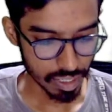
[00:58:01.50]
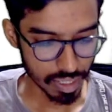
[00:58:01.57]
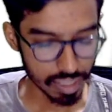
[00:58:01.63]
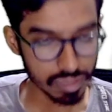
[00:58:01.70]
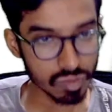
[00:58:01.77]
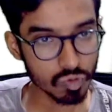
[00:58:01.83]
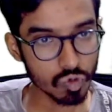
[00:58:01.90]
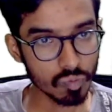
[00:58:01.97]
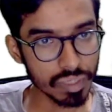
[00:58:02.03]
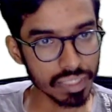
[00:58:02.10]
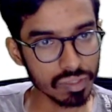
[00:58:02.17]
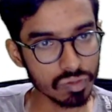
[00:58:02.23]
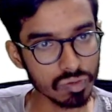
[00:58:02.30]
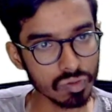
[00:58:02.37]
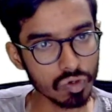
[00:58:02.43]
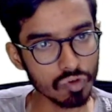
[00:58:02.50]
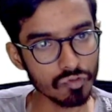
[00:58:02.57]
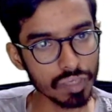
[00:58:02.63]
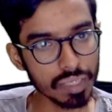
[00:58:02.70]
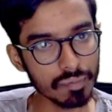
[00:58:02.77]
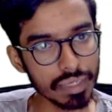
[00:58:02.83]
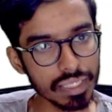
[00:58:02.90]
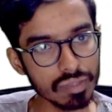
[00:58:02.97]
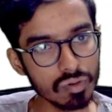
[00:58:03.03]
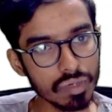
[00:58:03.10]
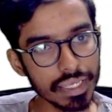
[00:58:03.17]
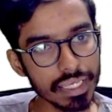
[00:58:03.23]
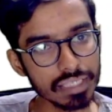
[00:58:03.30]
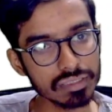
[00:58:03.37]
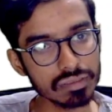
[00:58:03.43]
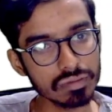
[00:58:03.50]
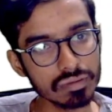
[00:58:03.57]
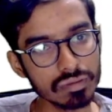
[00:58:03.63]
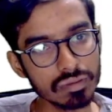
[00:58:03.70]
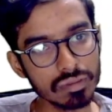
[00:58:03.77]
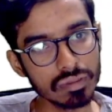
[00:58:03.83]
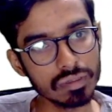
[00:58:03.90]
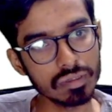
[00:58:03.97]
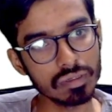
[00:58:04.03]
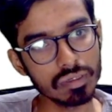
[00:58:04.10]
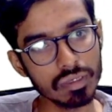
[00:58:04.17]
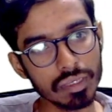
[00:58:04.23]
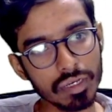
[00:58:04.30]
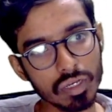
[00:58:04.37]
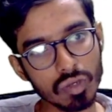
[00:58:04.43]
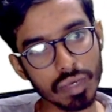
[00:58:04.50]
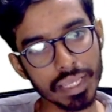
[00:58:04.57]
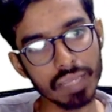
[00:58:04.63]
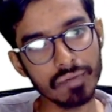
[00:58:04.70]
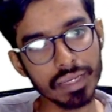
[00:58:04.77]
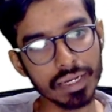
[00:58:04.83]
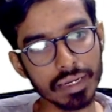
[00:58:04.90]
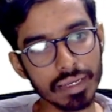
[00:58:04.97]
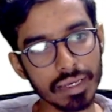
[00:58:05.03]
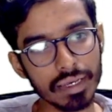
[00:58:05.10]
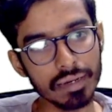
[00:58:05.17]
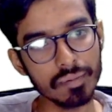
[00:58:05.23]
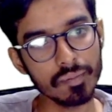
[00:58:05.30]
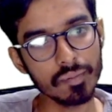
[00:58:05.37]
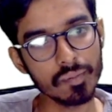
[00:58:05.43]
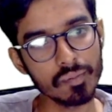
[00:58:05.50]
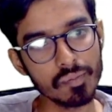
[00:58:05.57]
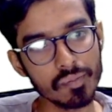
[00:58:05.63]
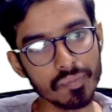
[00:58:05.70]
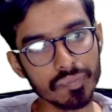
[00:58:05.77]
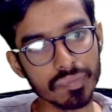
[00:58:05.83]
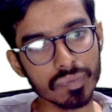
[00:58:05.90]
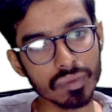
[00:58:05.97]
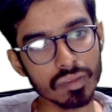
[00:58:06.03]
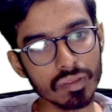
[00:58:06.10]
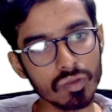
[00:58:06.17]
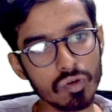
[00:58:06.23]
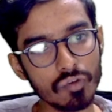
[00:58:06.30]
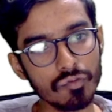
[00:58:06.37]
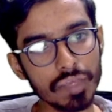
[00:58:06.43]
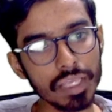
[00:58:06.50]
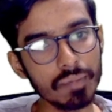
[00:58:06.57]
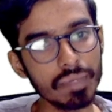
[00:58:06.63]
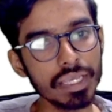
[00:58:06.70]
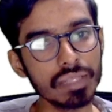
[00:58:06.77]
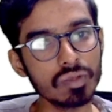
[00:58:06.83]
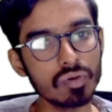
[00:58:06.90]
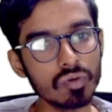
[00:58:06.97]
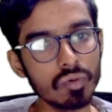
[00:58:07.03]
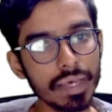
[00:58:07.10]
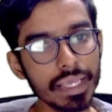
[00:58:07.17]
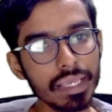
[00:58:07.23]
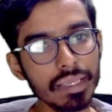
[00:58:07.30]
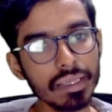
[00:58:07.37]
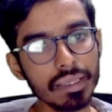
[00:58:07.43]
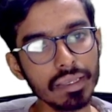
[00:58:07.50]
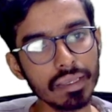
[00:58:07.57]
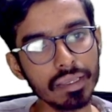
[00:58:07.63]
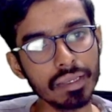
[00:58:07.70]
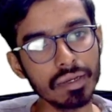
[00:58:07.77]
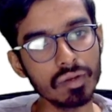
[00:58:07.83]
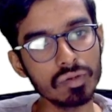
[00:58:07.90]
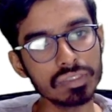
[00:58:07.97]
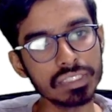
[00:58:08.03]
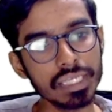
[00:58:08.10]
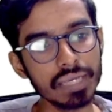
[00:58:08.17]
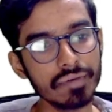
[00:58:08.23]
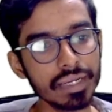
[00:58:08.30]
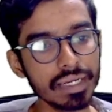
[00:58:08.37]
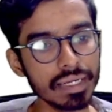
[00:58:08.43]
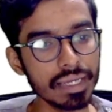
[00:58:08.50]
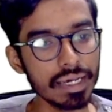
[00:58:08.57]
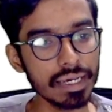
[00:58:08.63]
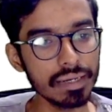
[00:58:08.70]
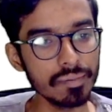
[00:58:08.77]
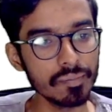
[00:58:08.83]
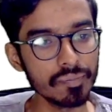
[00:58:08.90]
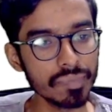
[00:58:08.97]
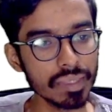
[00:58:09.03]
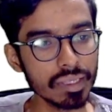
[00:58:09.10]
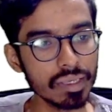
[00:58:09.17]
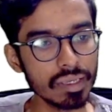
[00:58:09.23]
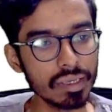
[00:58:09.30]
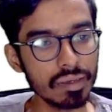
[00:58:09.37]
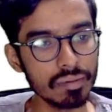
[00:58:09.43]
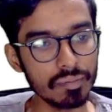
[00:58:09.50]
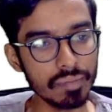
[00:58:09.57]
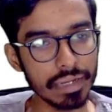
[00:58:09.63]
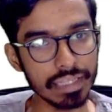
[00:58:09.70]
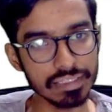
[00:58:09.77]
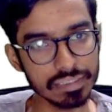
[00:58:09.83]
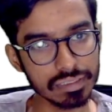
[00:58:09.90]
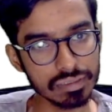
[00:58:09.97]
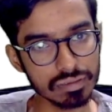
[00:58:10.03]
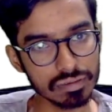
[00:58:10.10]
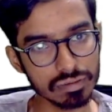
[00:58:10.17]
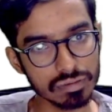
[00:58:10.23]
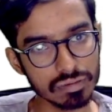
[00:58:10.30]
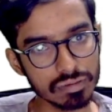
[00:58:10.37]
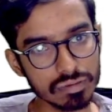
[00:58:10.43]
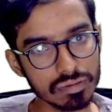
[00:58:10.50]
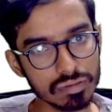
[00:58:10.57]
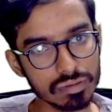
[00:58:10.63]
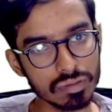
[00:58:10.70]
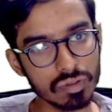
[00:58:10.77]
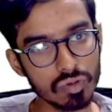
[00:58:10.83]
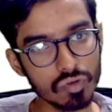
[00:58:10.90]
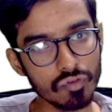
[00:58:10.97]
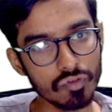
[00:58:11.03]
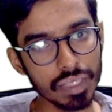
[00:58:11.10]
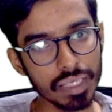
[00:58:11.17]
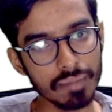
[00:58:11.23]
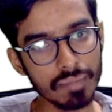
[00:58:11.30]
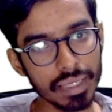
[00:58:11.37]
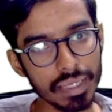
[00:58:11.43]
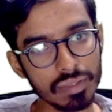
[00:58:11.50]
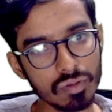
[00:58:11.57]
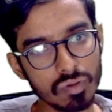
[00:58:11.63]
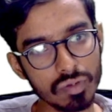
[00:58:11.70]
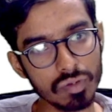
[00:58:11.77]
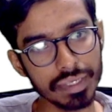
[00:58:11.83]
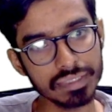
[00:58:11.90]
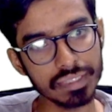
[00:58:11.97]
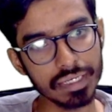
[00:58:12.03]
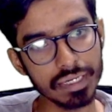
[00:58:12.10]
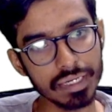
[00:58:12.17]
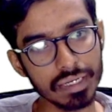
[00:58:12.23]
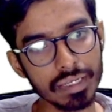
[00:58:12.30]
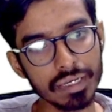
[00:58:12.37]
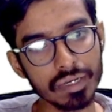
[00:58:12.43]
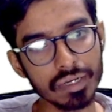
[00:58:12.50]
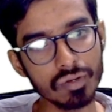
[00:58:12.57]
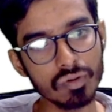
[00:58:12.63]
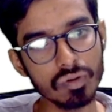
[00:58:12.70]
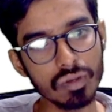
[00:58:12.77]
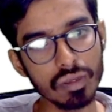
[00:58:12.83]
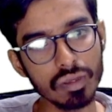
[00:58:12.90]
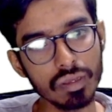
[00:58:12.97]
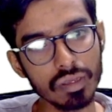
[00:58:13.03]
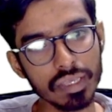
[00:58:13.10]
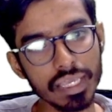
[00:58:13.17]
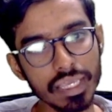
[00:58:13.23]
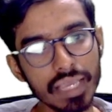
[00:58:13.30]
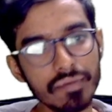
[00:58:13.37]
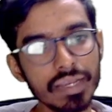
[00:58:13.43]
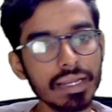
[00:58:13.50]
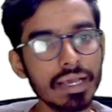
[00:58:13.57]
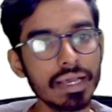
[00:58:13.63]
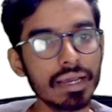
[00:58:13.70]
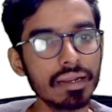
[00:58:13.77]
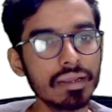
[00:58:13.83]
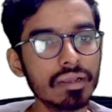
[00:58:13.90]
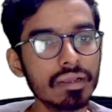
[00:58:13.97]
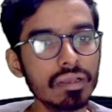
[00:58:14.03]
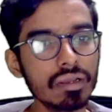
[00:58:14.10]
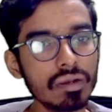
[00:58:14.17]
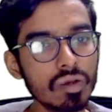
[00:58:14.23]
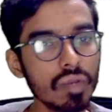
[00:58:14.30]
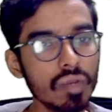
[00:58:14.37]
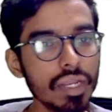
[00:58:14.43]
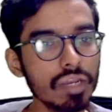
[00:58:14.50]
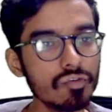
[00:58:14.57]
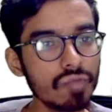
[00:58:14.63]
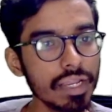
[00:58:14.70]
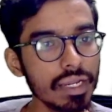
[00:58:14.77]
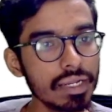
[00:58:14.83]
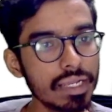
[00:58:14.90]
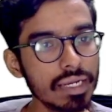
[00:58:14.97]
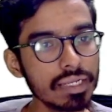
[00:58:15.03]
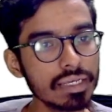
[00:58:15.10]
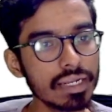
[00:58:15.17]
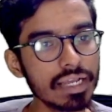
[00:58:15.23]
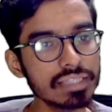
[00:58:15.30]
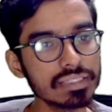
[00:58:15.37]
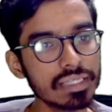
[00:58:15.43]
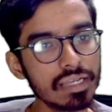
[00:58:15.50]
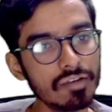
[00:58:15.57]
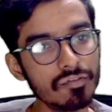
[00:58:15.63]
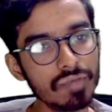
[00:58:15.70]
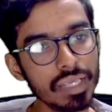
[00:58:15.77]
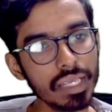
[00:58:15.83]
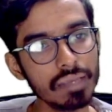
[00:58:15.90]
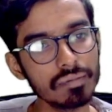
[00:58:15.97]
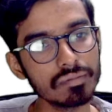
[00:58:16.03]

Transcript: dou phi by dou x into I vector, dou phi by dou y into j vector plus dou phi by dou z into k vector. Now we need to find del cross del phi.